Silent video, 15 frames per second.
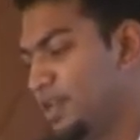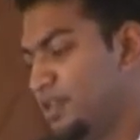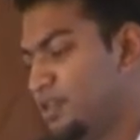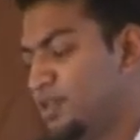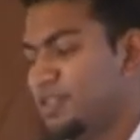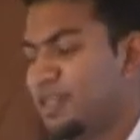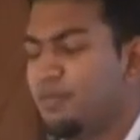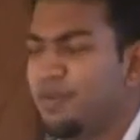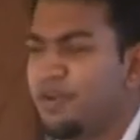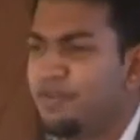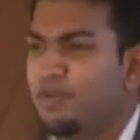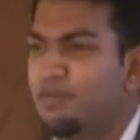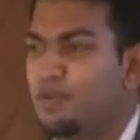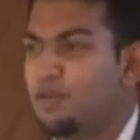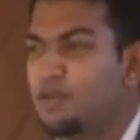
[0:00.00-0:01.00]
So somewhere
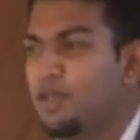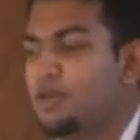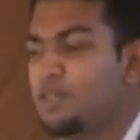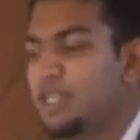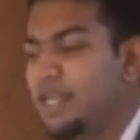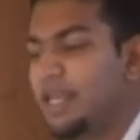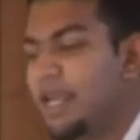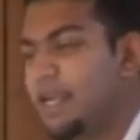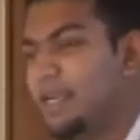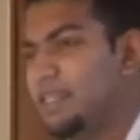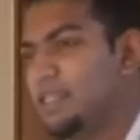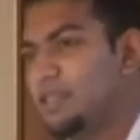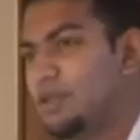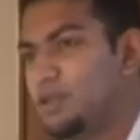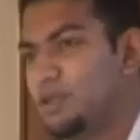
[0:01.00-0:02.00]
from
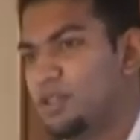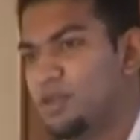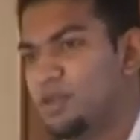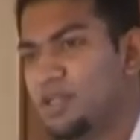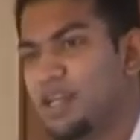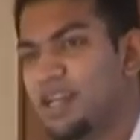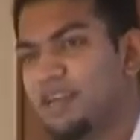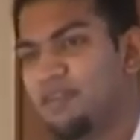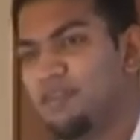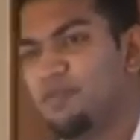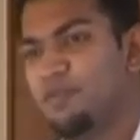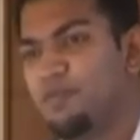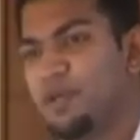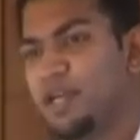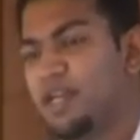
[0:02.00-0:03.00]
2008 to 2011,
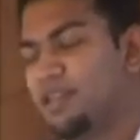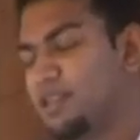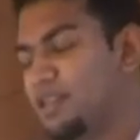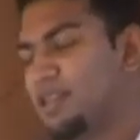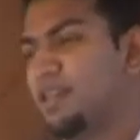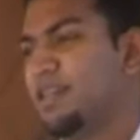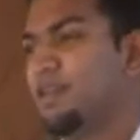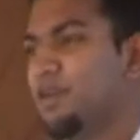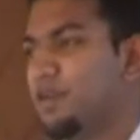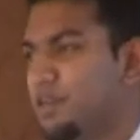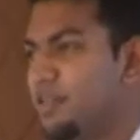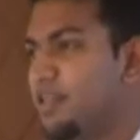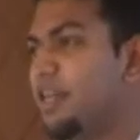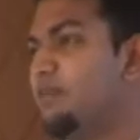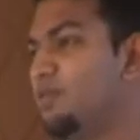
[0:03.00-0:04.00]
we began thinking,
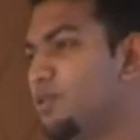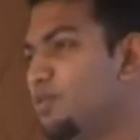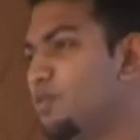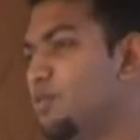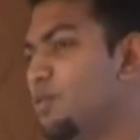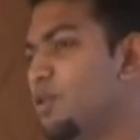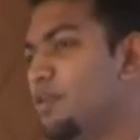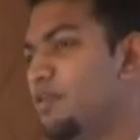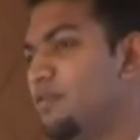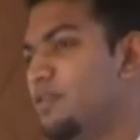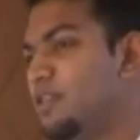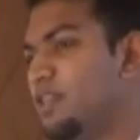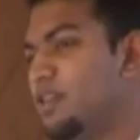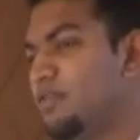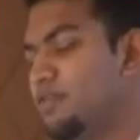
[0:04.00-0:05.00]
it's time to move on
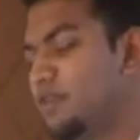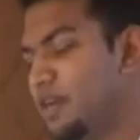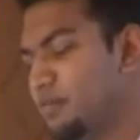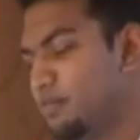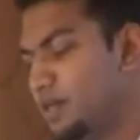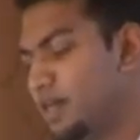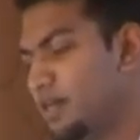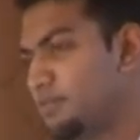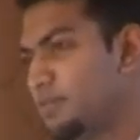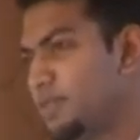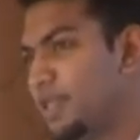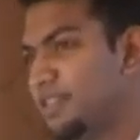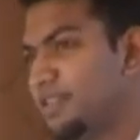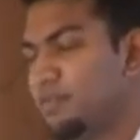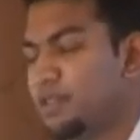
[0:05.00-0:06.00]
further from
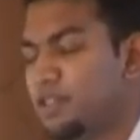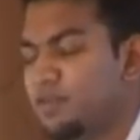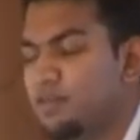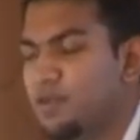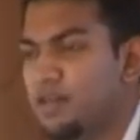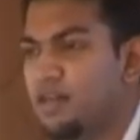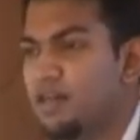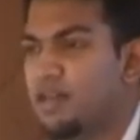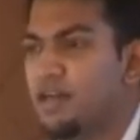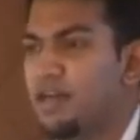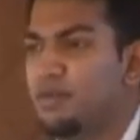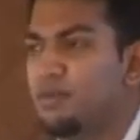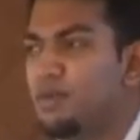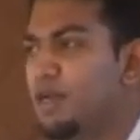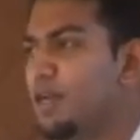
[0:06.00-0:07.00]
the SMS world
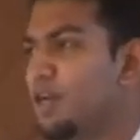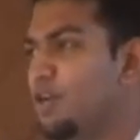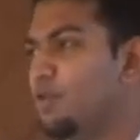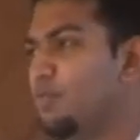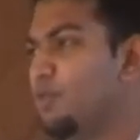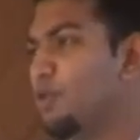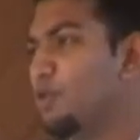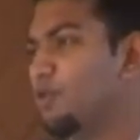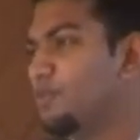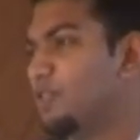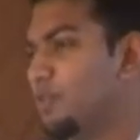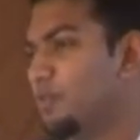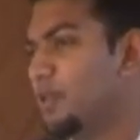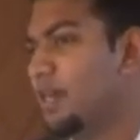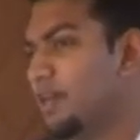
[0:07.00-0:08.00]
to more of
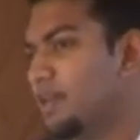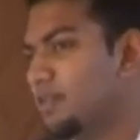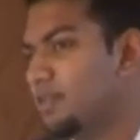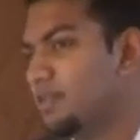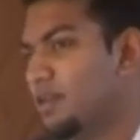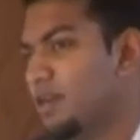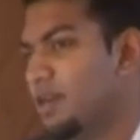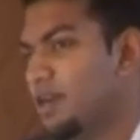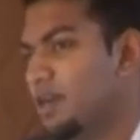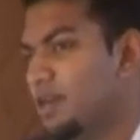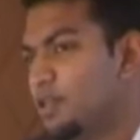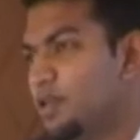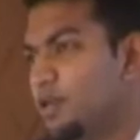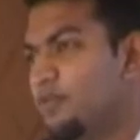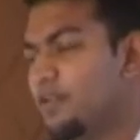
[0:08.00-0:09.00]
GPRS.
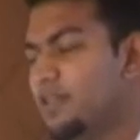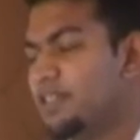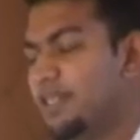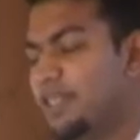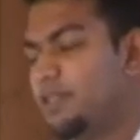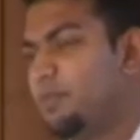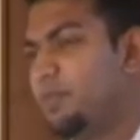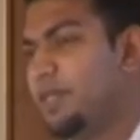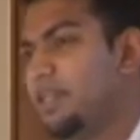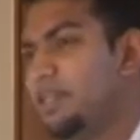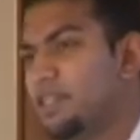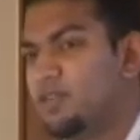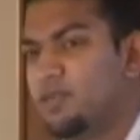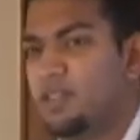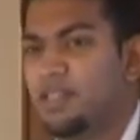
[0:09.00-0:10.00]
So first
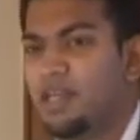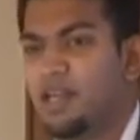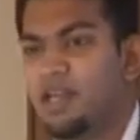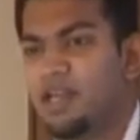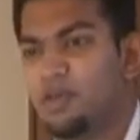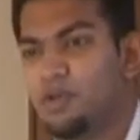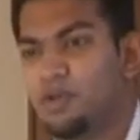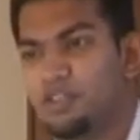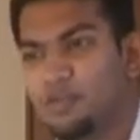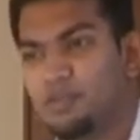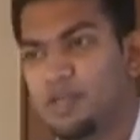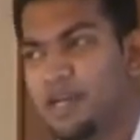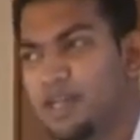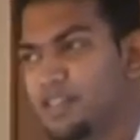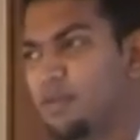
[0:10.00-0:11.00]
experience with Kerala
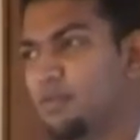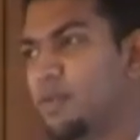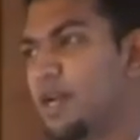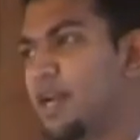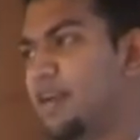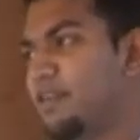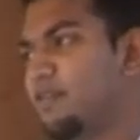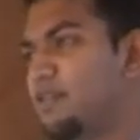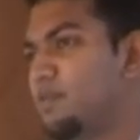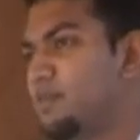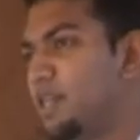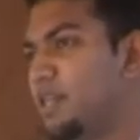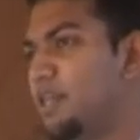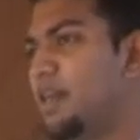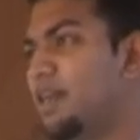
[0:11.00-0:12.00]
Tourism, getting the brand from
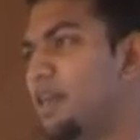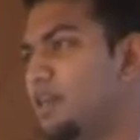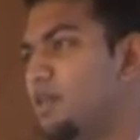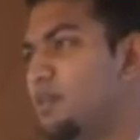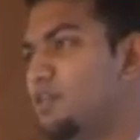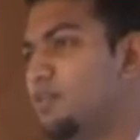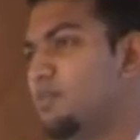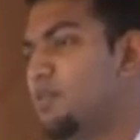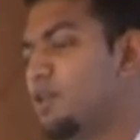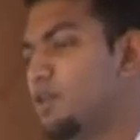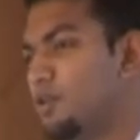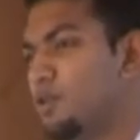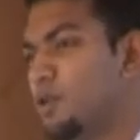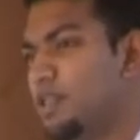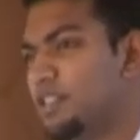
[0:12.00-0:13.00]
their
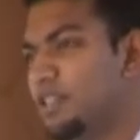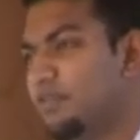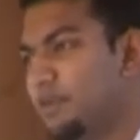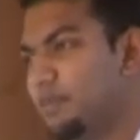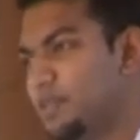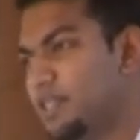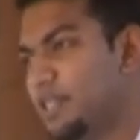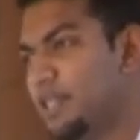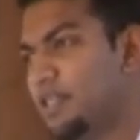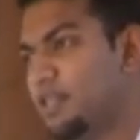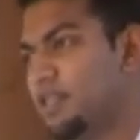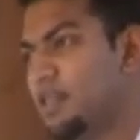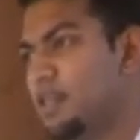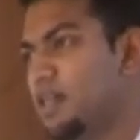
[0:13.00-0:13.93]
kerala-tourism.org website